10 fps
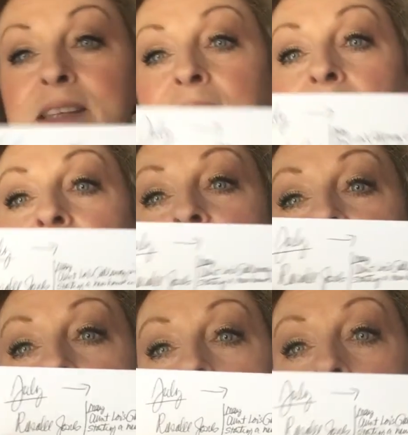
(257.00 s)
And every
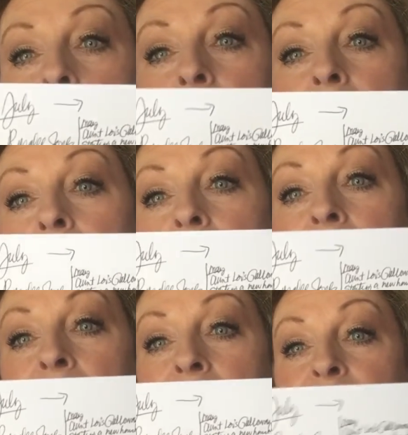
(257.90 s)
time
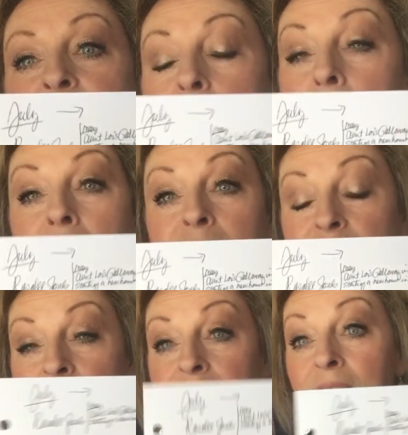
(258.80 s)
I have somebody
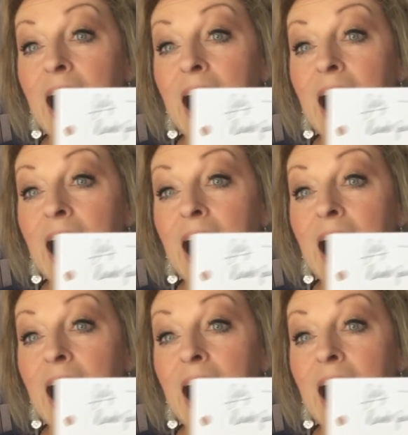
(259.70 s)
that